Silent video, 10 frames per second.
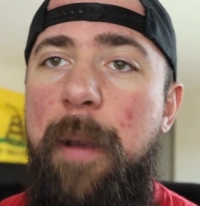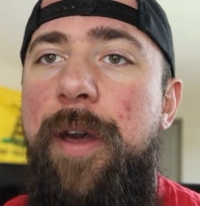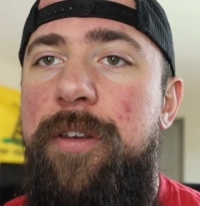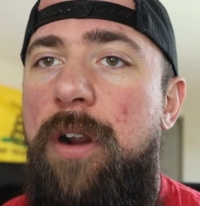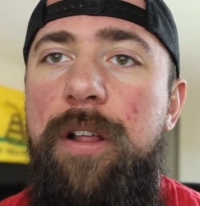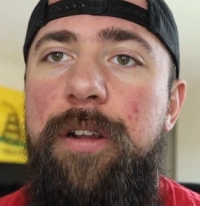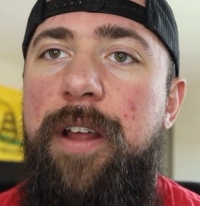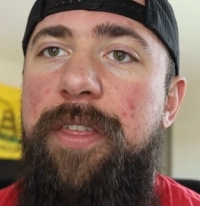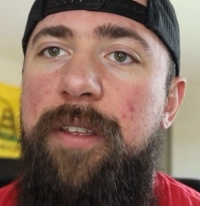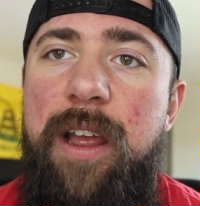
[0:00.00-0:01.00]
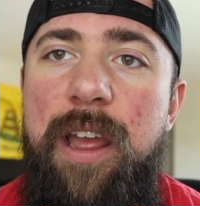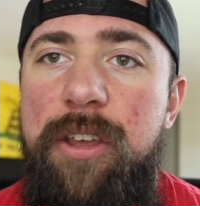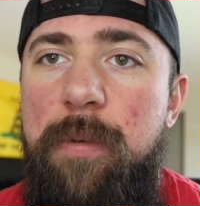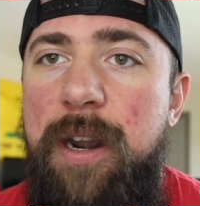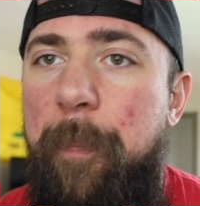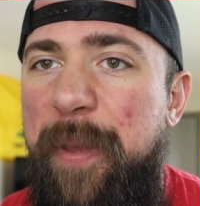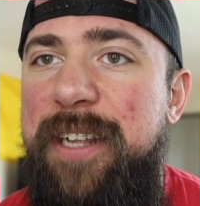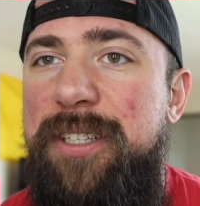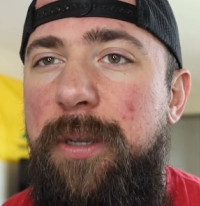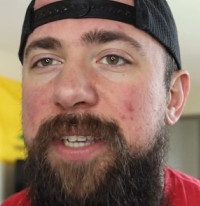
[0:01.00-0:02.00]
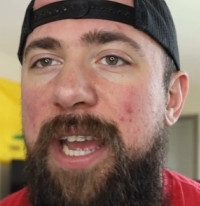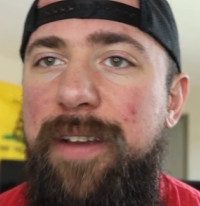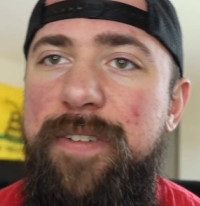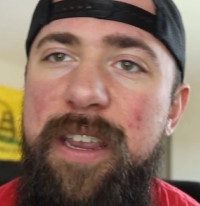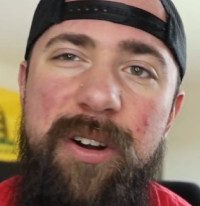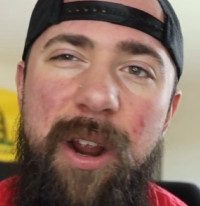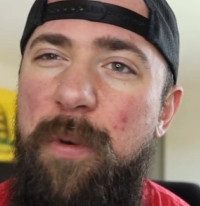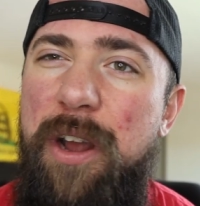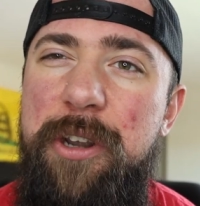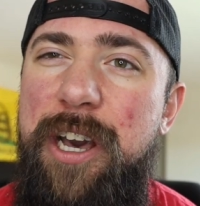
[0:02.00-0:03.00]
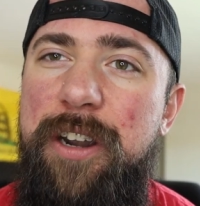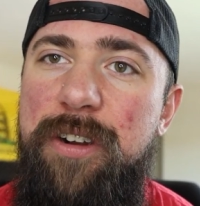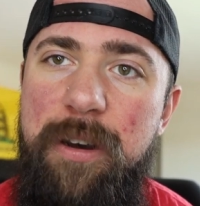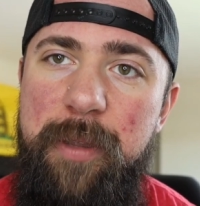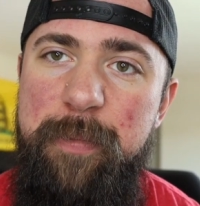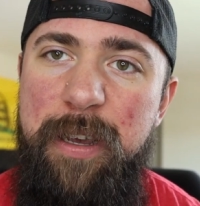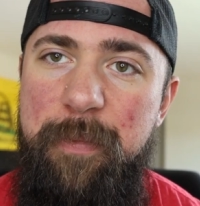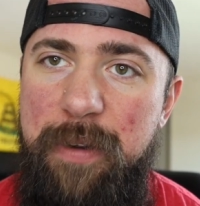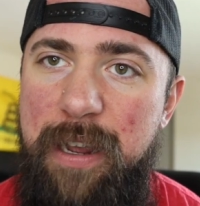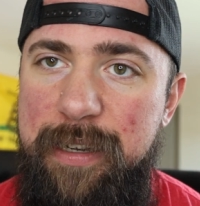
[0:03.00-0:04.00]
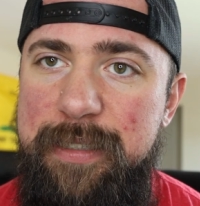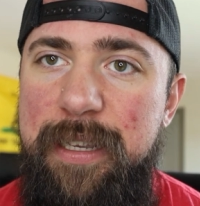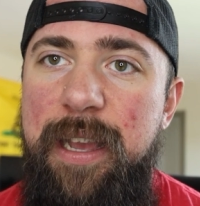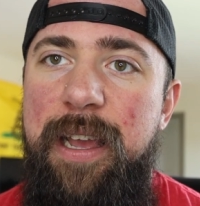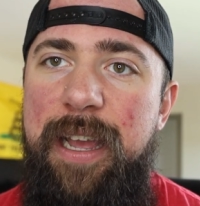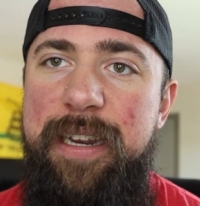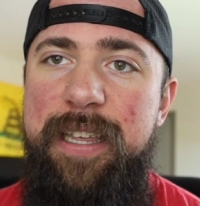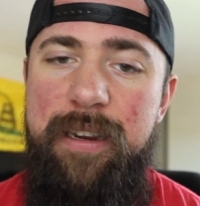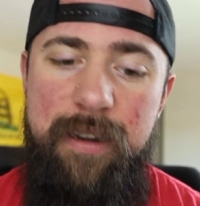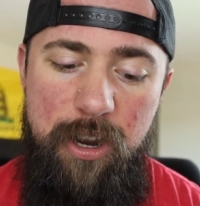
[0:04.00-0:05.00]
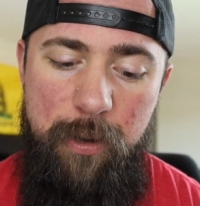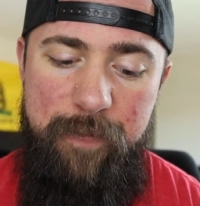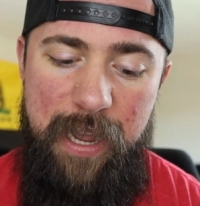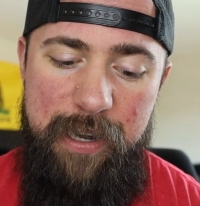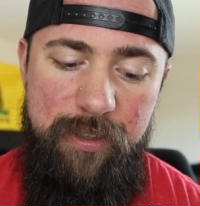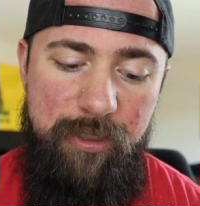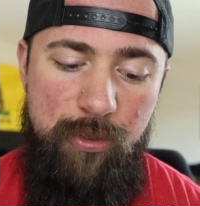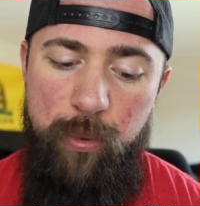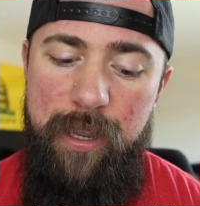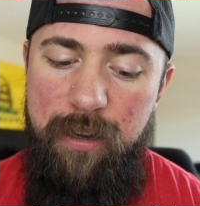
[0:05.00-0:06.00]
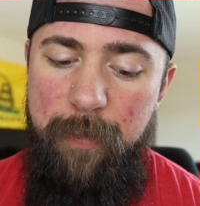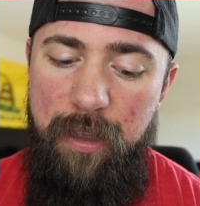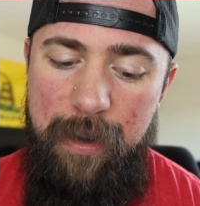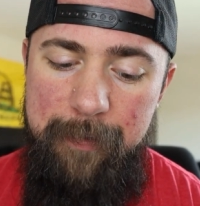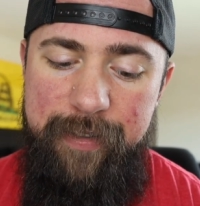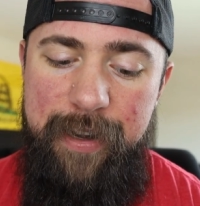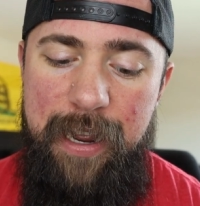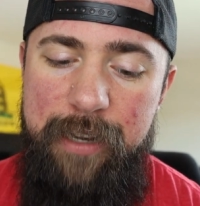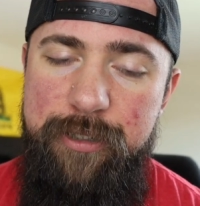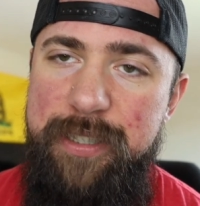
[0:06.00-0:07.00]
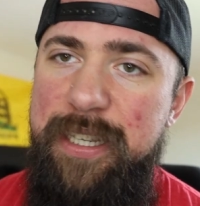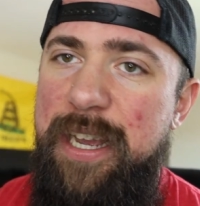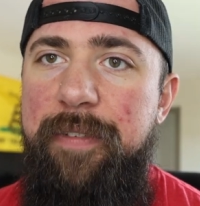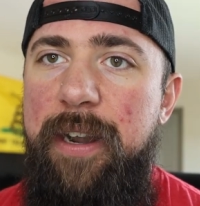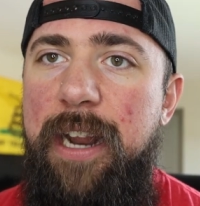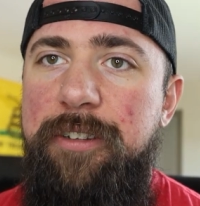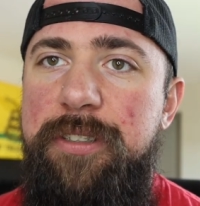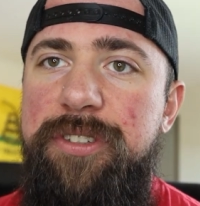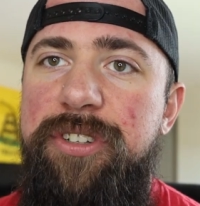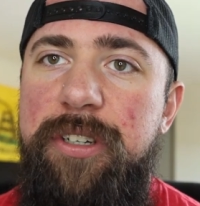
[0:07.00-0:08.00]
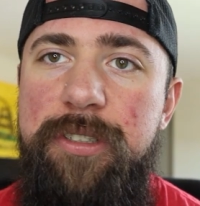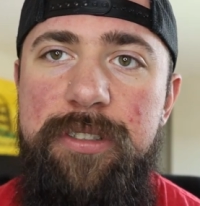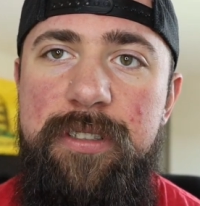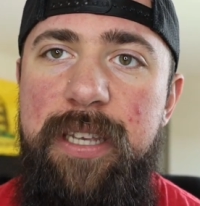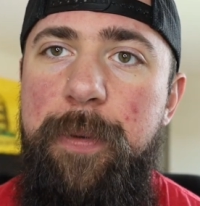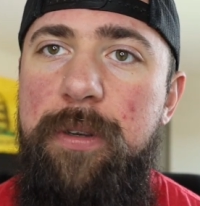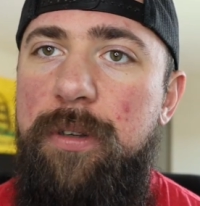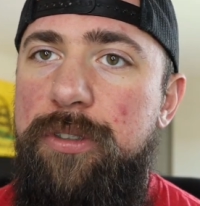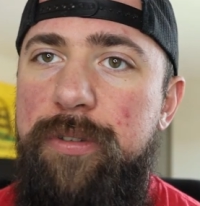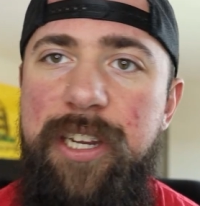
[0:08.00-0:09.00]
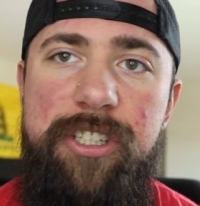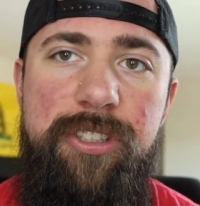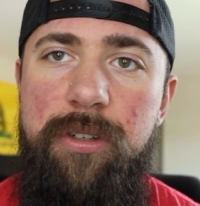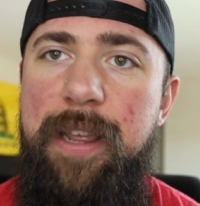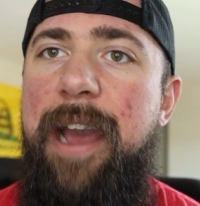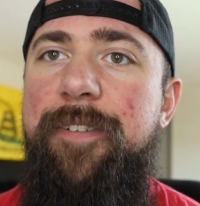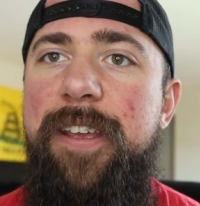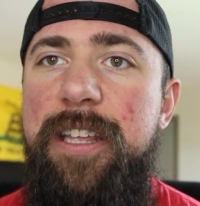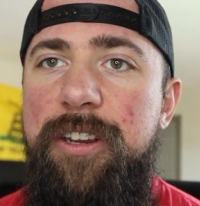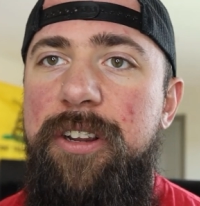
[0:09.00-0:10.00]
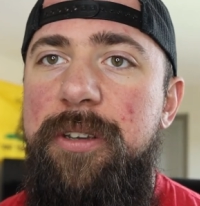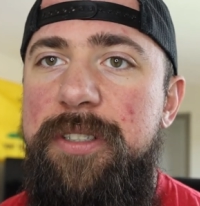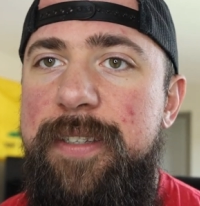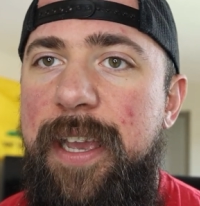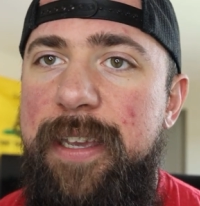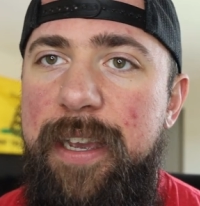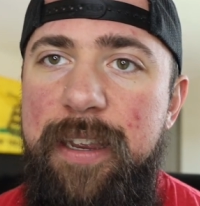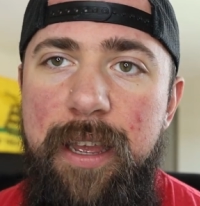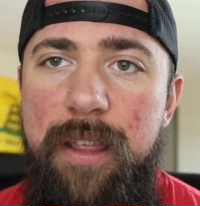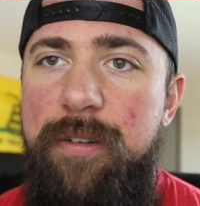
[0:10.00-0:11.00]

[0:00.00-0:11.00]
I'm either all or nothing. I either want a big dose caffeine or I want none at all with a pump product. And here we've got 300 milligrams of anhydrous. Caffeine anhydrous is your typical traditional caffeine that you're used to taking.